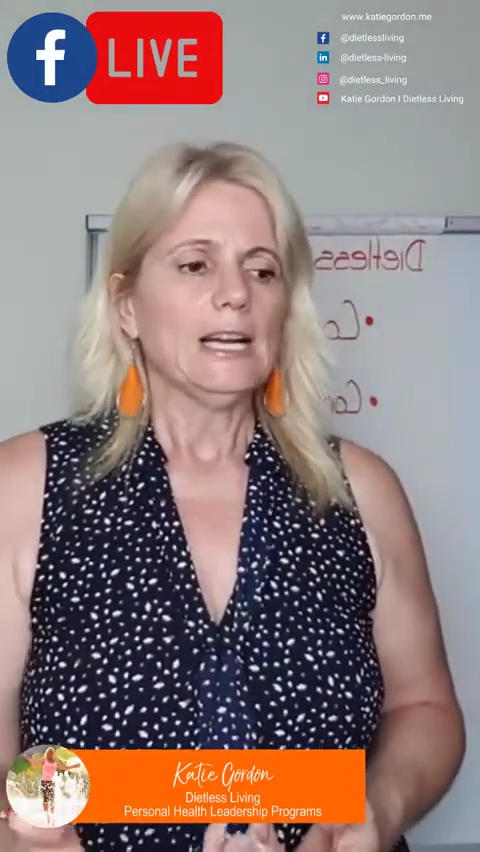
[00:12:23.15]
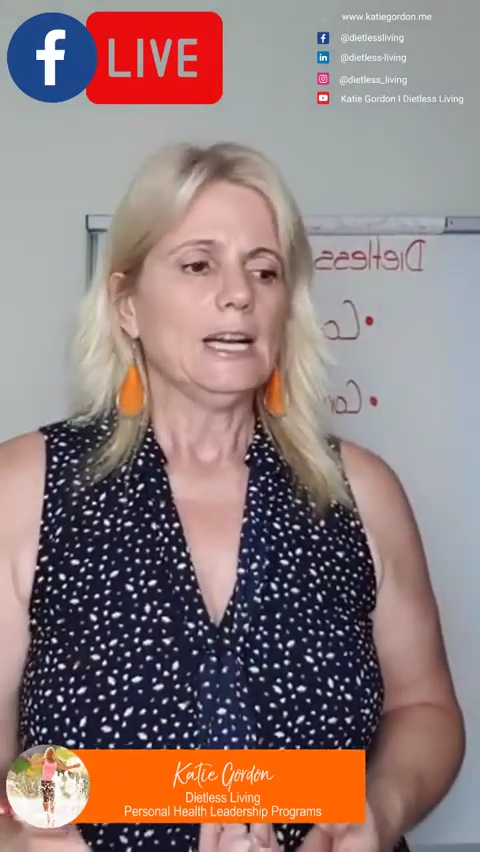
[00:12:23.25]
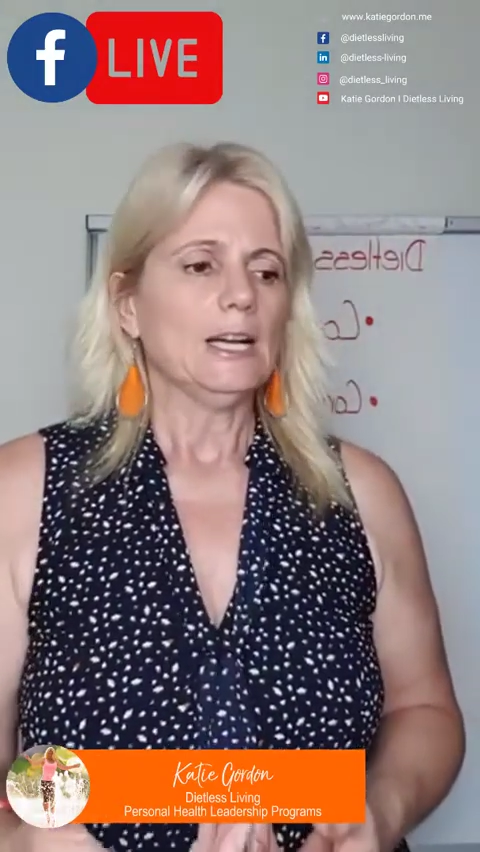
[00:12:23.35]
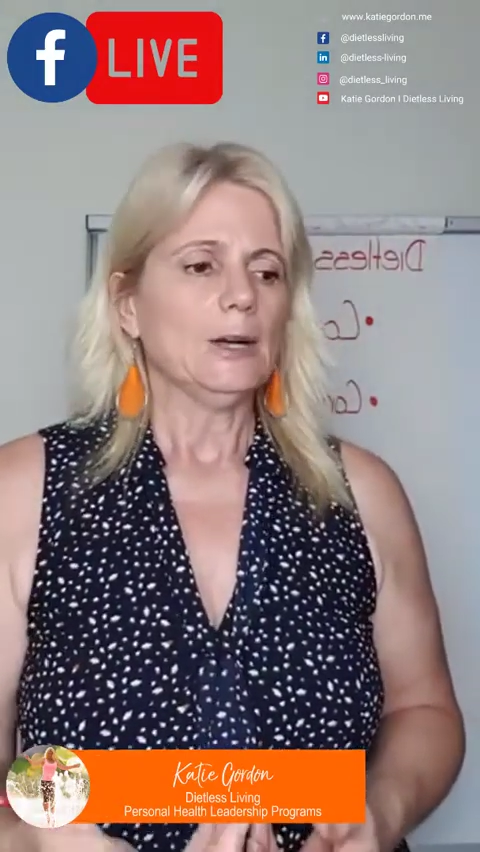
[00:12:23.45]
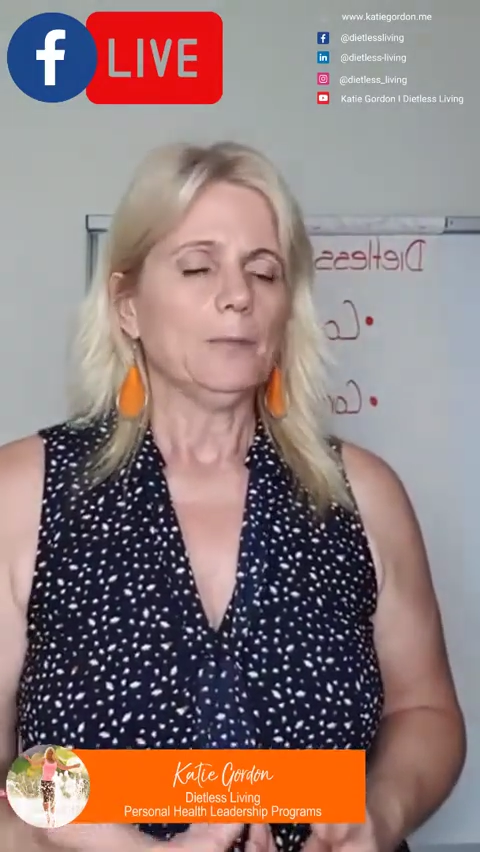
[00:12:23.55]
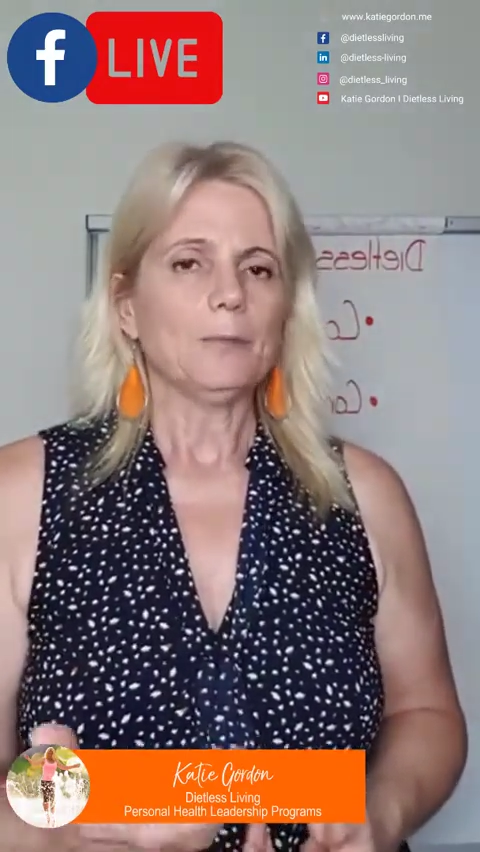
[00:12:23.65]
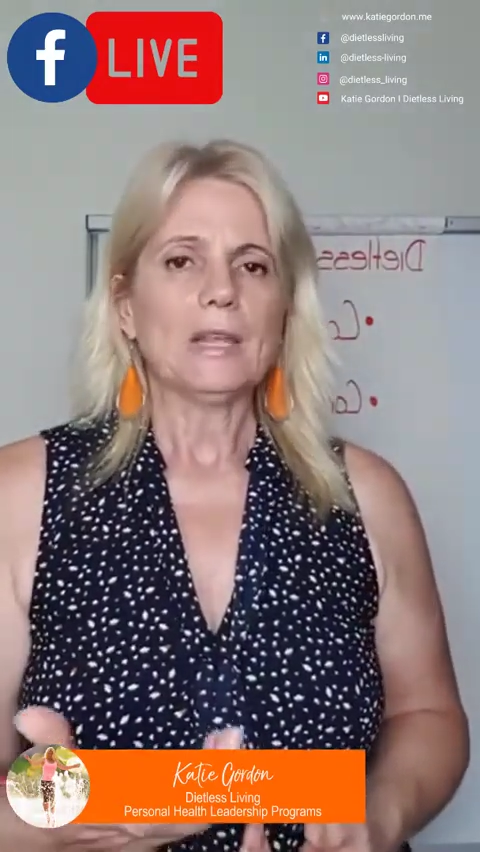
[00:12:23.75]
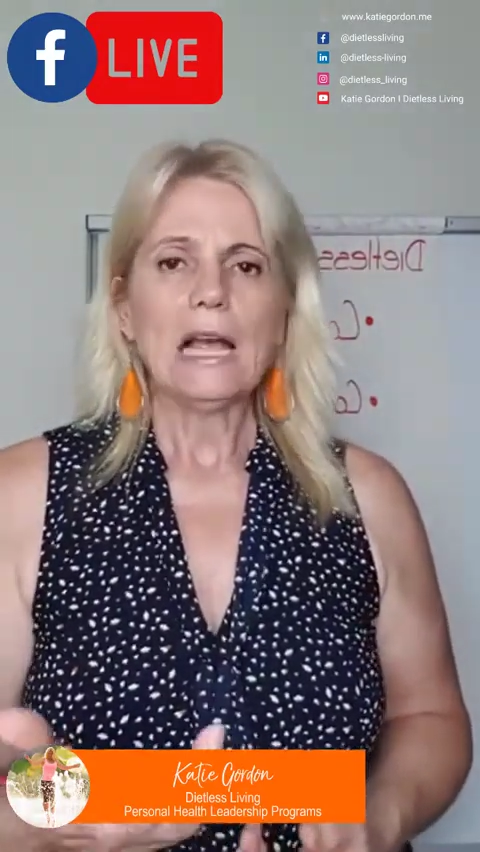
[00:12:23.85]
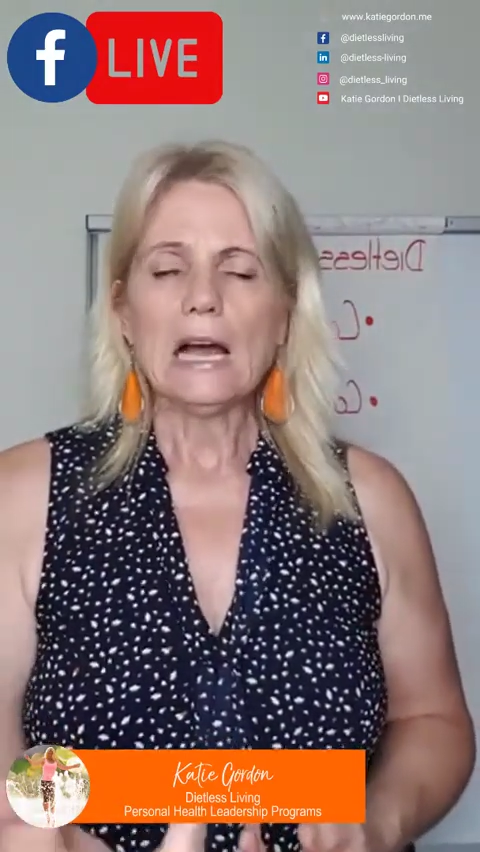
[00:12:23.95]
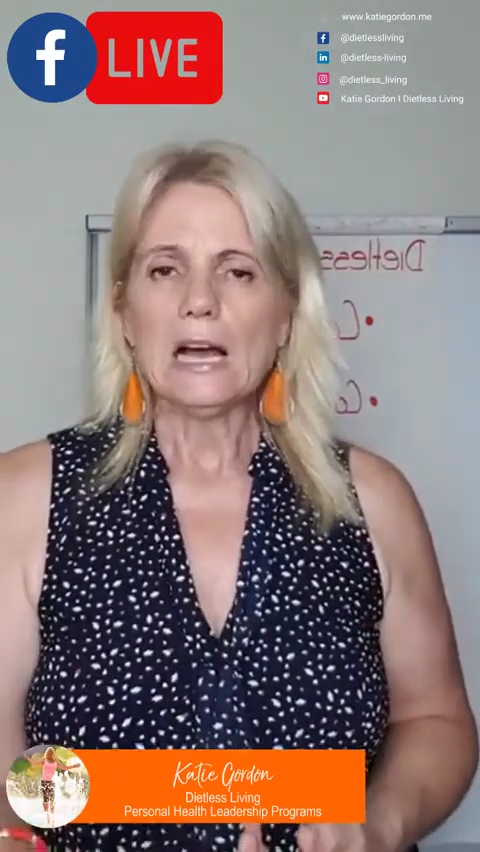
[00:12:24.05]

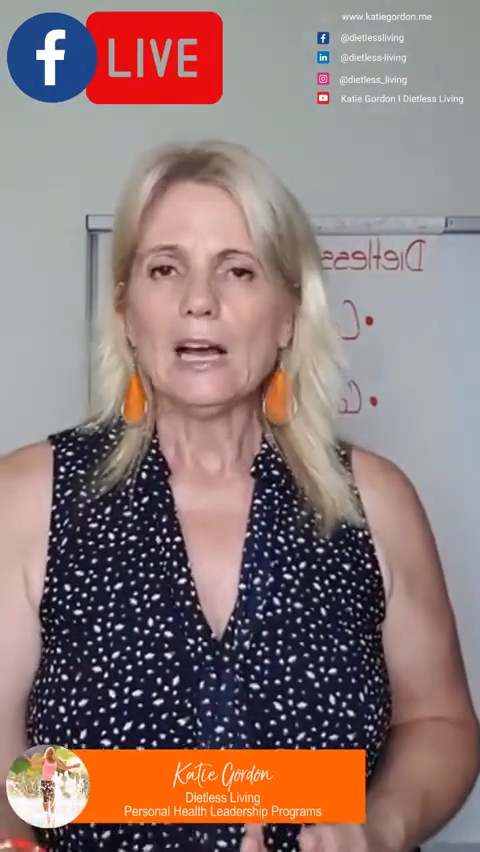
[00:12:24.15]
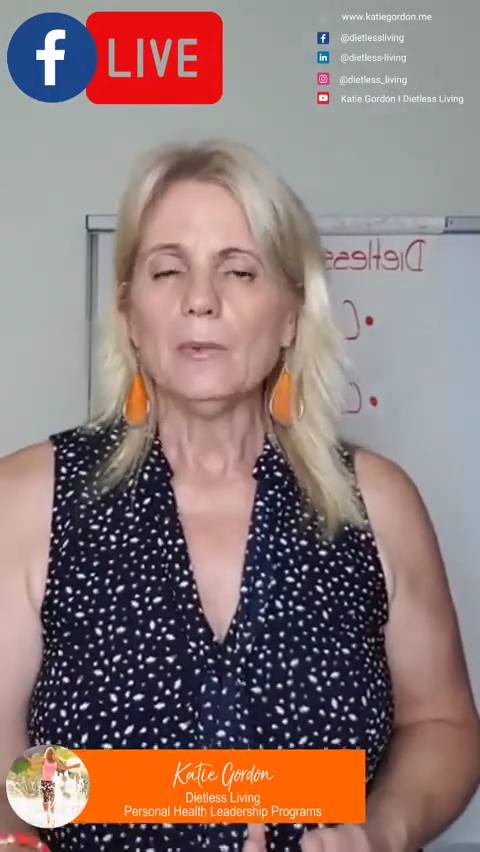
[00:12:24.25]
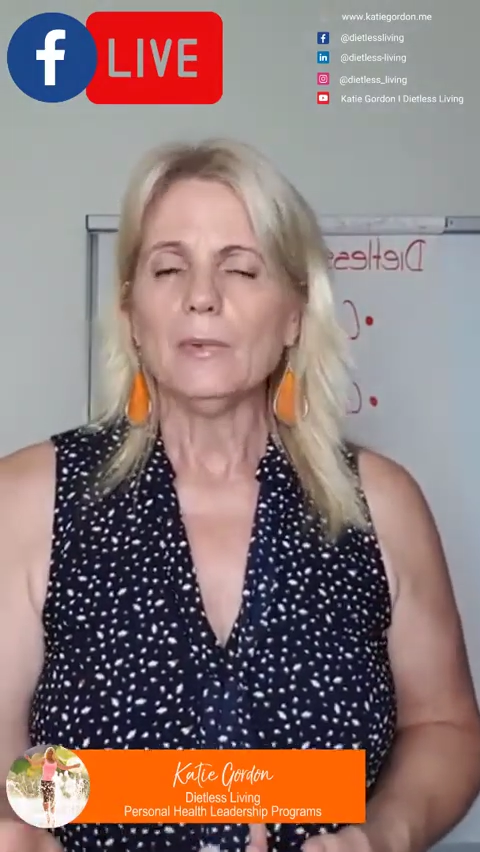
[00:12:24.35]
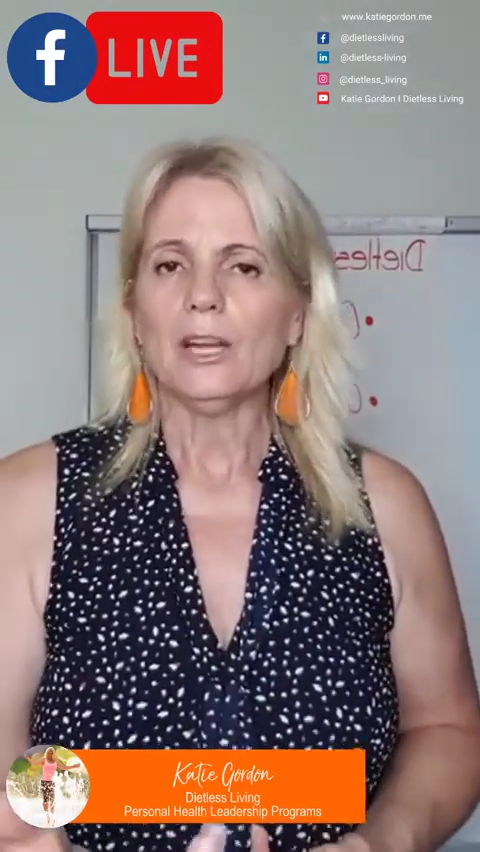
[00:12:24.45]
calm